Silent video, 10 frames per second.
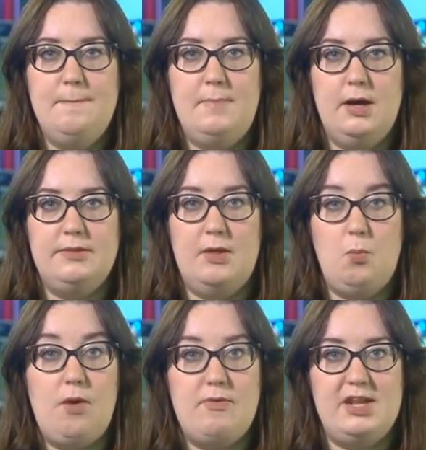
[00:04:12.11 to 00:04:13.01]
But they're
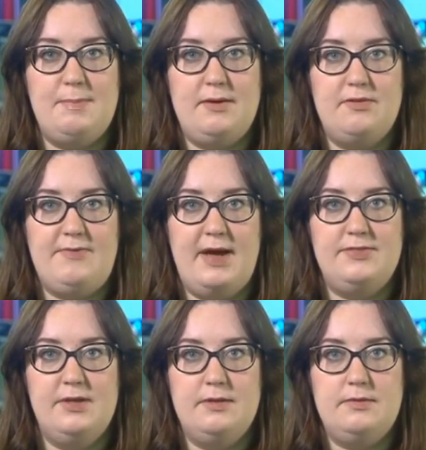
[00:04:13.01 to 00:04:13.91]
worried about the
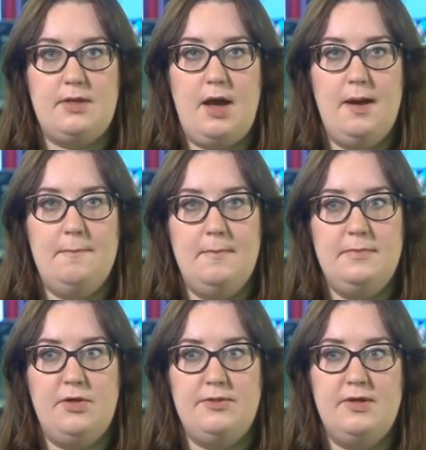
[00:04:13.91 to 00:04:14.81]
fact that
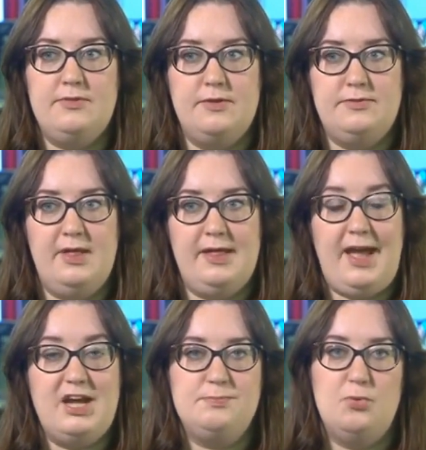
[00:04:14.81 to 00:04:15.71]
they're
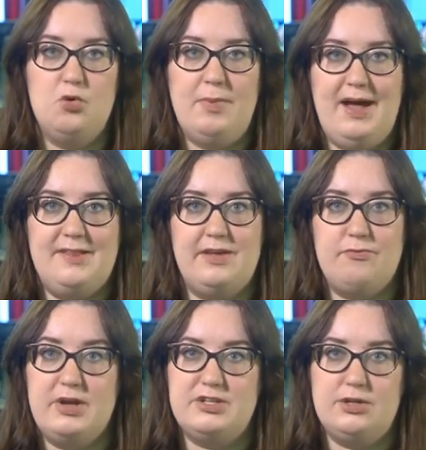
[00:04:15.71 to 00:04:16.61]
cash poor but asset
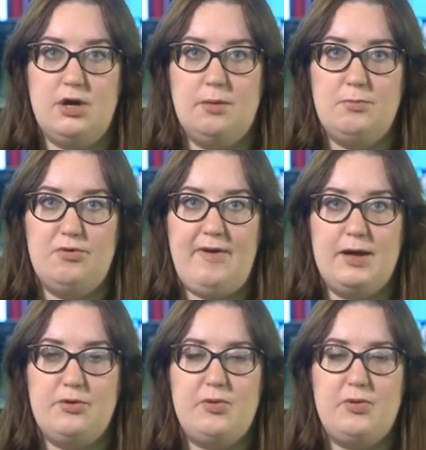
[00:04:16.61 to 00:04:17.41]
rich and can't move out.